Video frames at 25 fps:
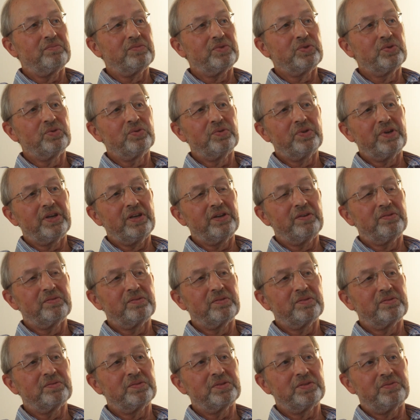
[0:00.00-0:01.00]
Doreen
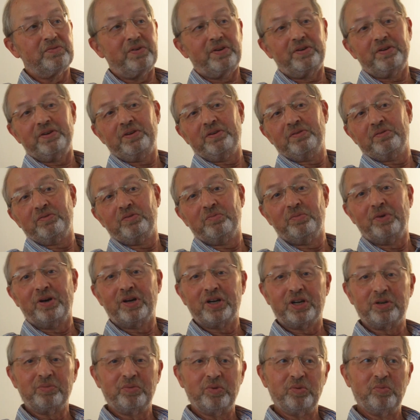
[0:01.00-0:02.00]
was a very
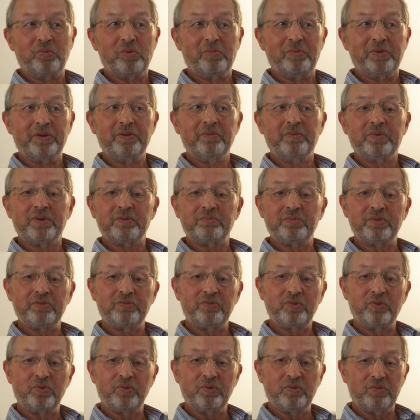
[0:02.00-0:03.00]
remarkable woman.
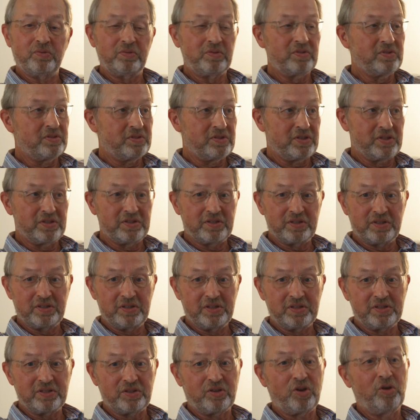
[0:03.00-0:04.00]

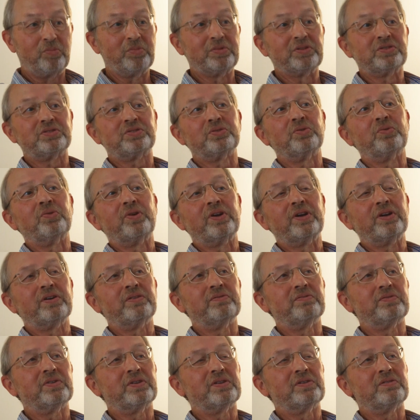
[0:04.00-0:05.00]
It's a common story
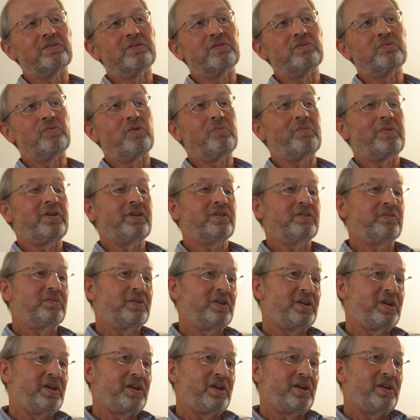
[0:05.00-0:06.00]
of women
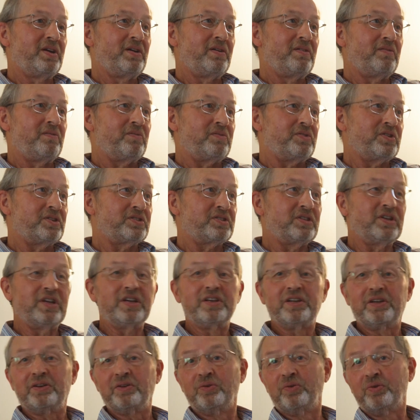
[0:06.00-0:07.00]
just
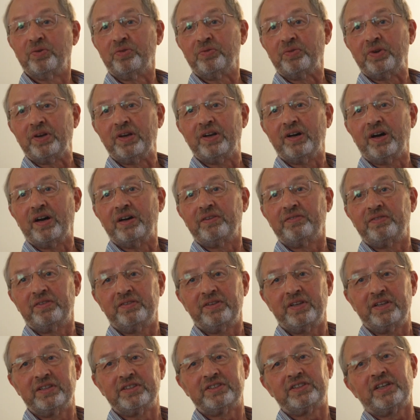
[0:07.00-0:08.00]
leading an ordinary life
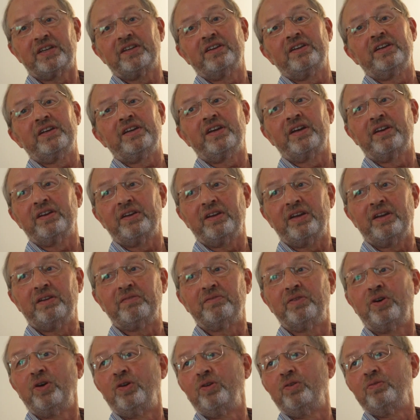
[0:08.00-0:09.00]
and then suddenly getting
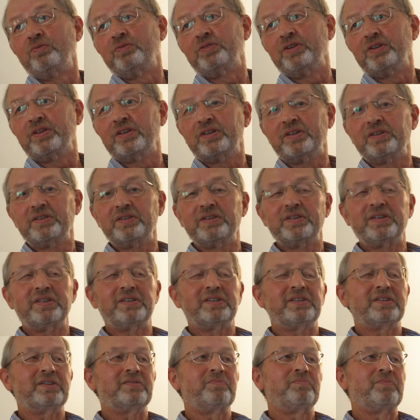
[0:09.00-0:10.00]
involved in
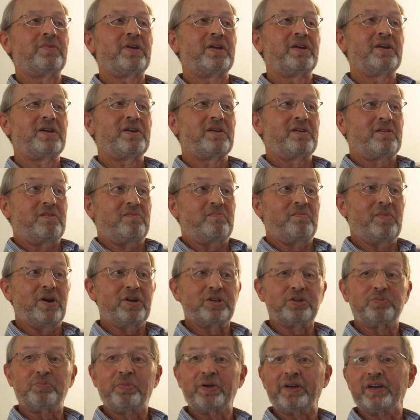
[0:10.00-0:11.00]
a
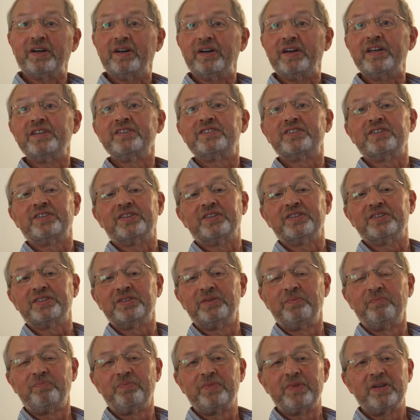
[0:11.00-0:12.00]
much bigger incident.
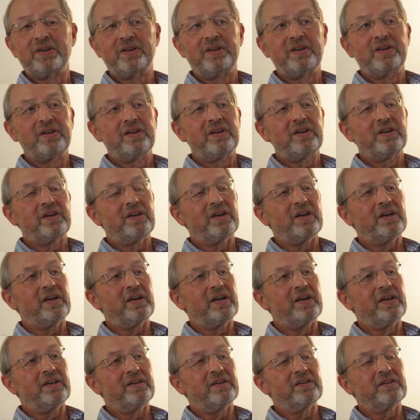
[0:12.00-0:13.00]

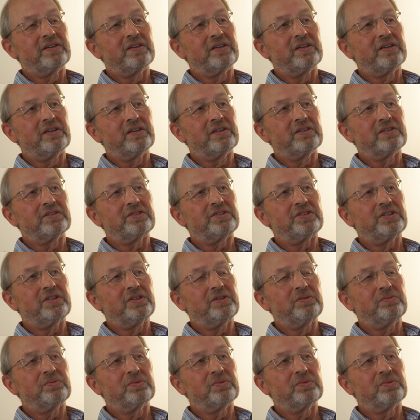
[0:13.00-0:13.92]
And she